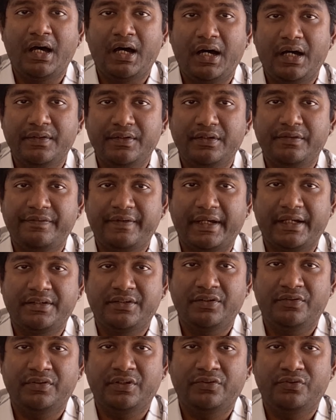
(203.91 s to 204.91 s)
other
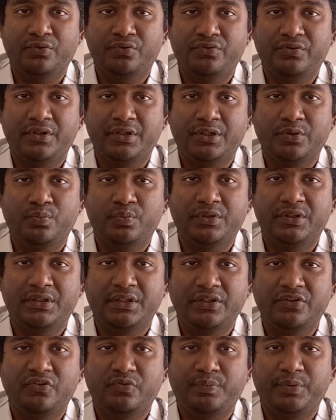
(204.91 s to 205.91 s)
factors associated with
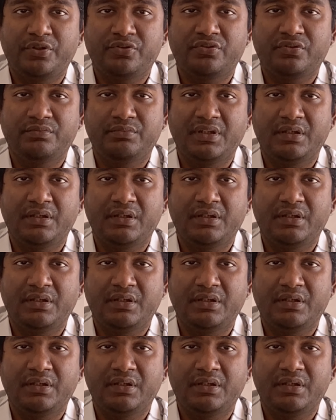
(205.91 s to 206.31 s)
these patients